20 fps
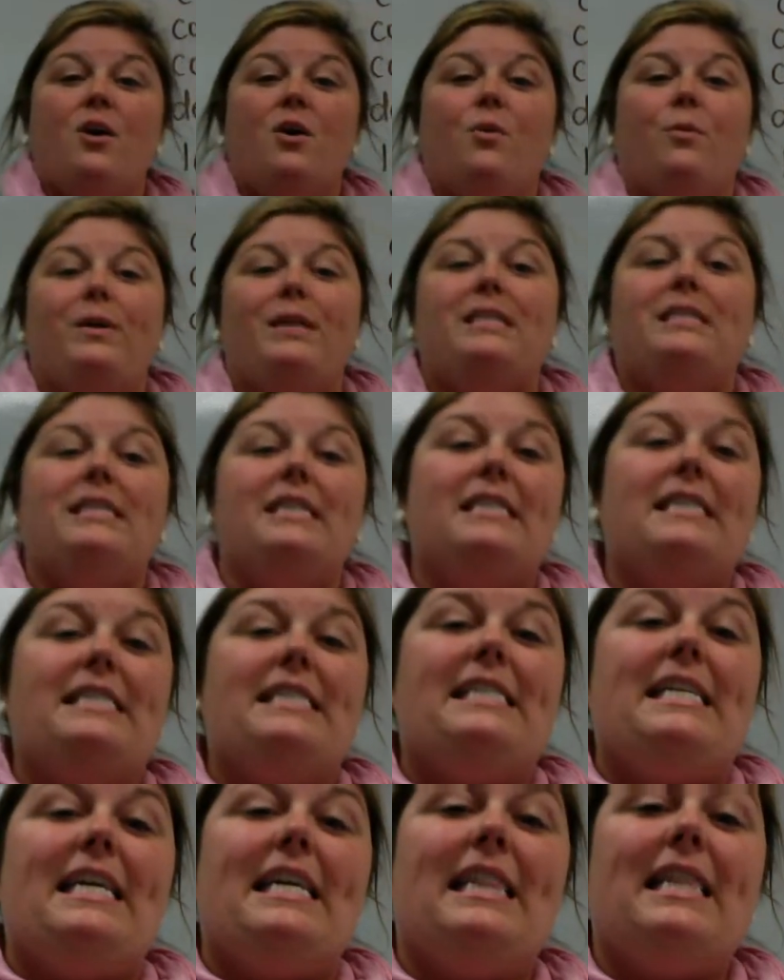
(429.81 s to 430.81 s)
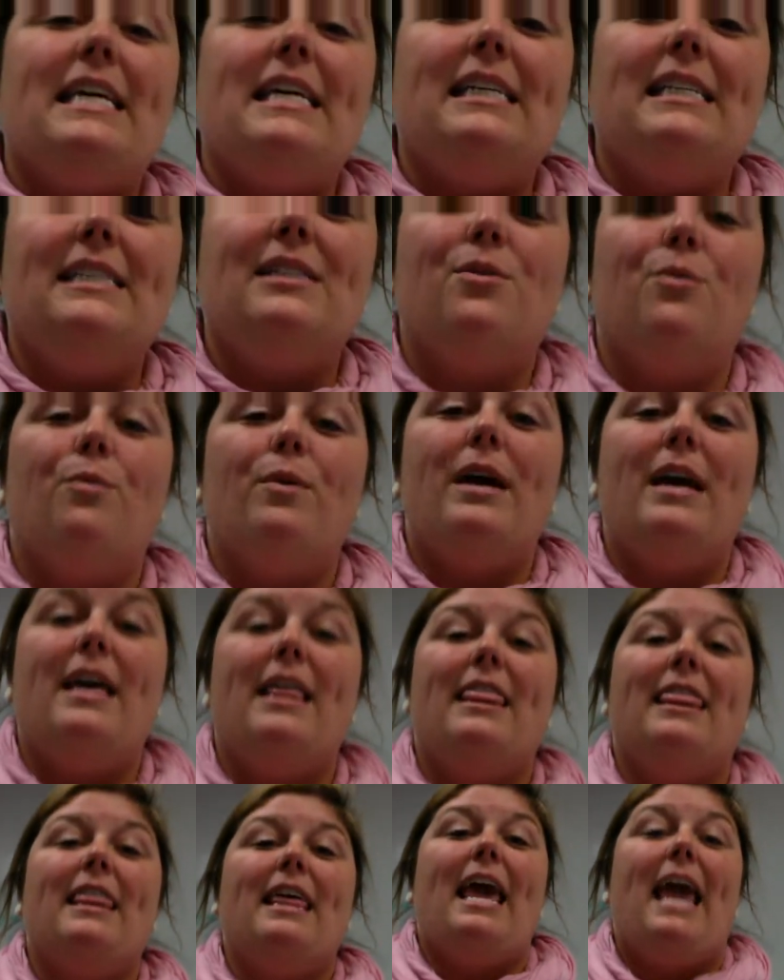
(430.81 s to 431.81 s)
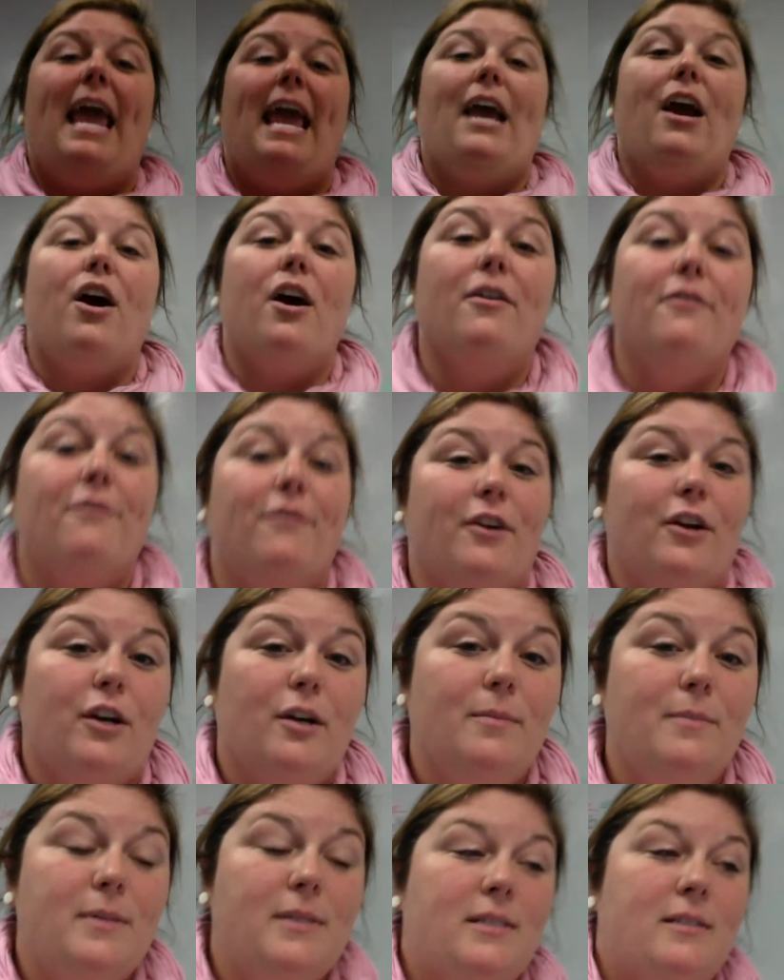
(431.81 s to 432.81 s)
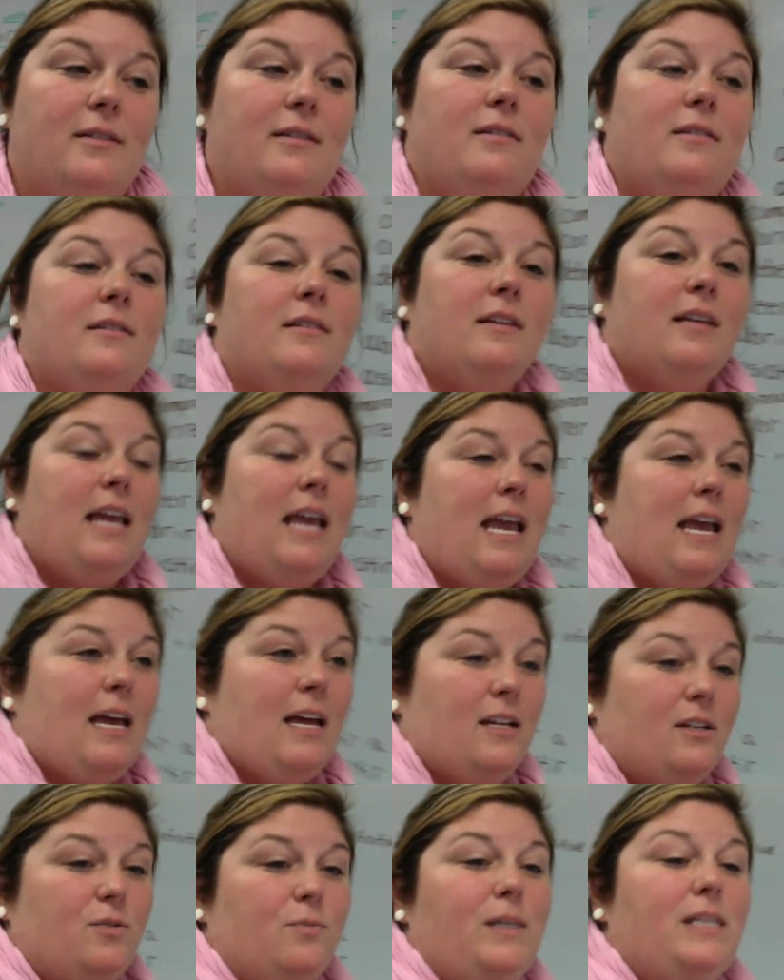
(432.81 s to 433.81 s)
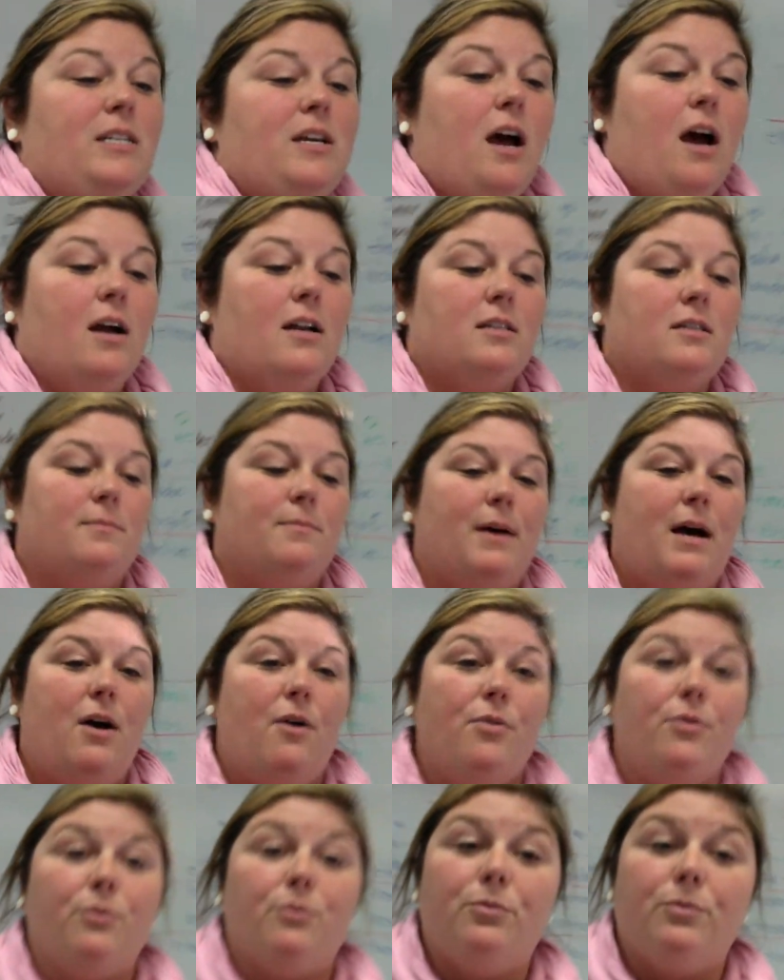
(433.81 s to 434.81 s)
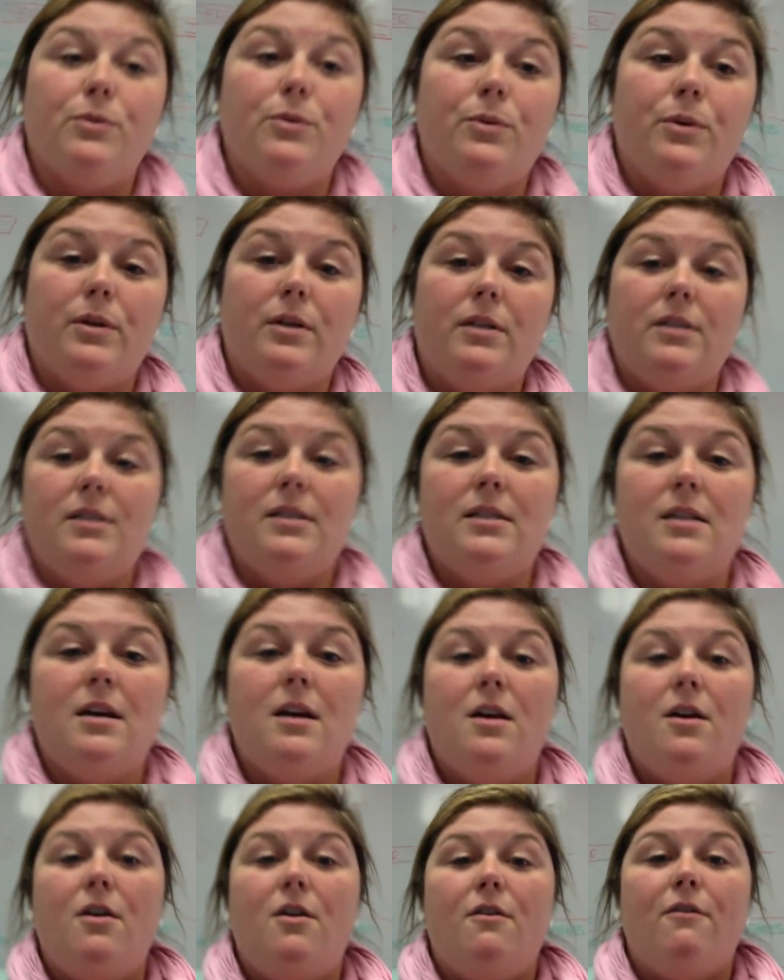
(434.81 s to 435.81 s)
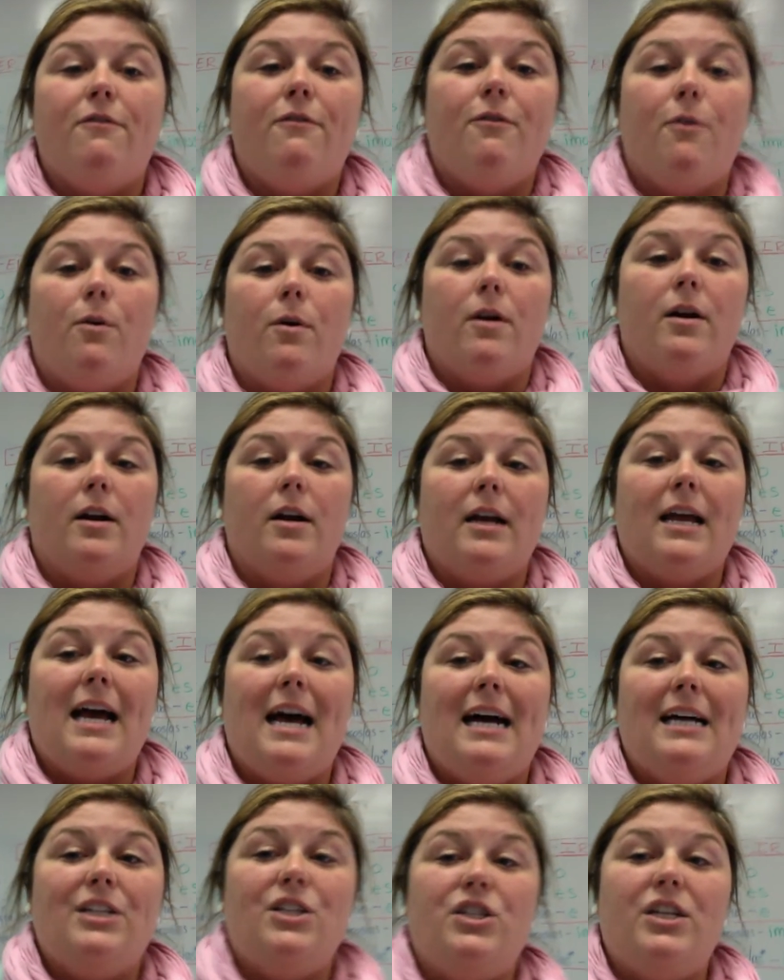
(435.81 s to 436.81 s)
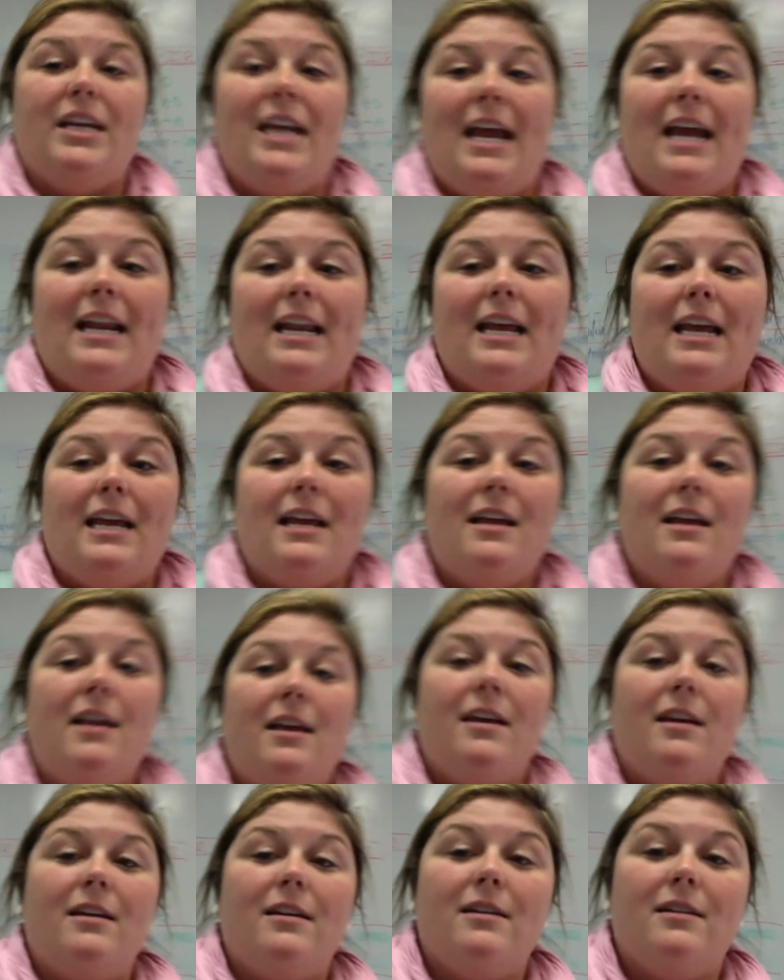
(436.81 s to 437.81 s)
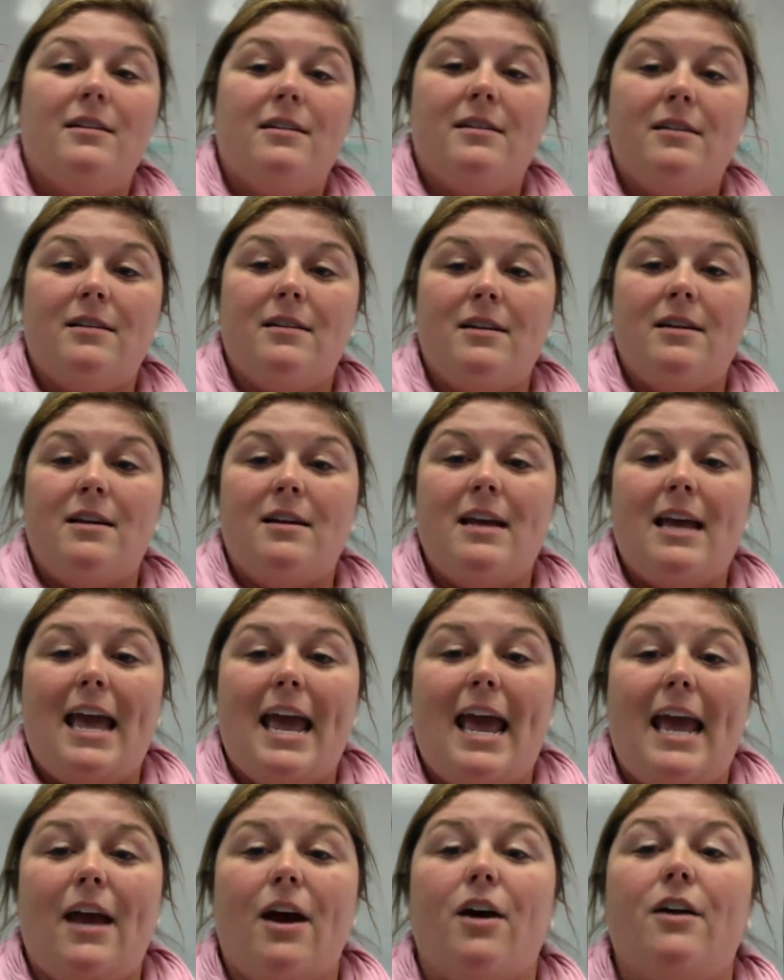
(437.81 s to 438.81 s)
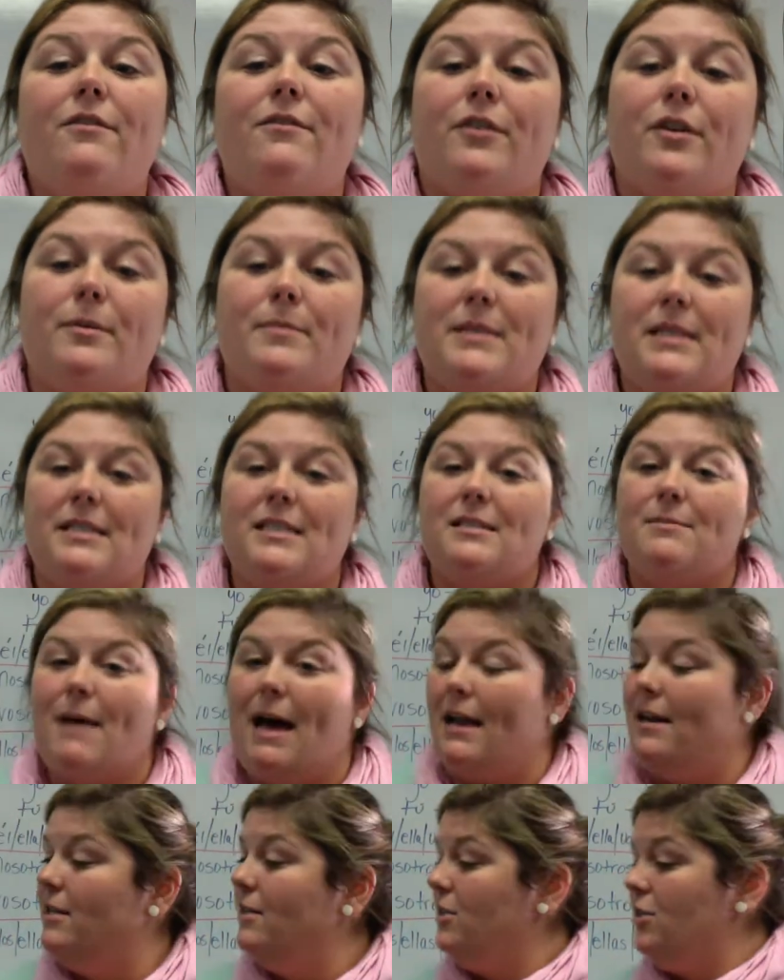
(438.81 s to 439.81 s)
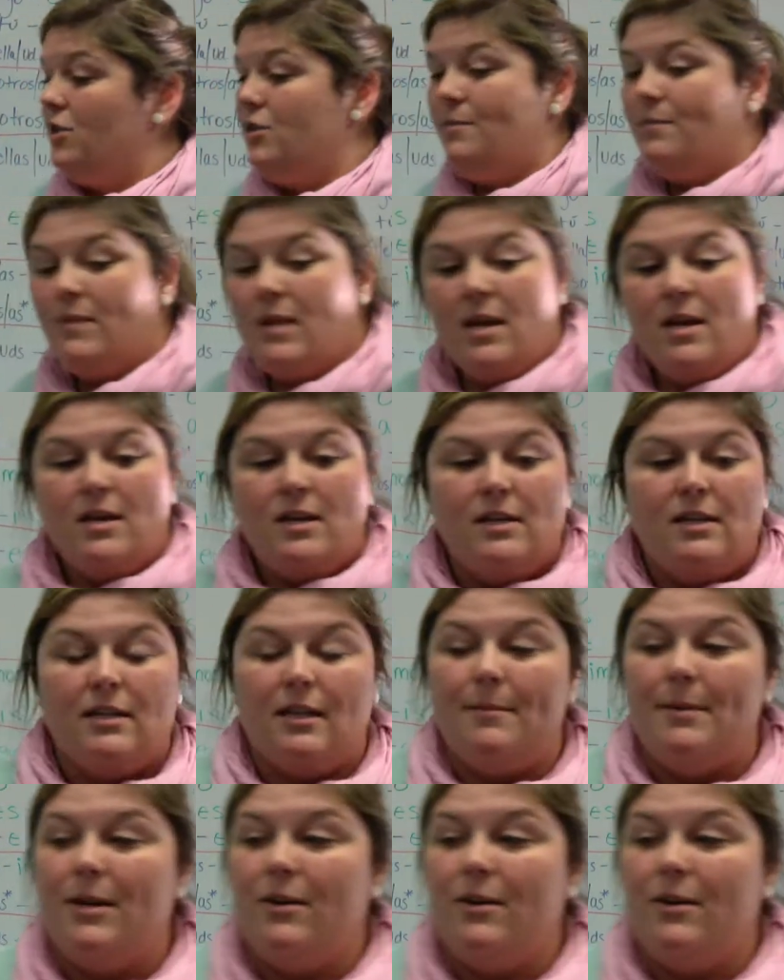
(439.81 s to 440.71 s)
We did see this with AR verbs, and we talked about the rules for conjugating AR verbs in Spanish. Let me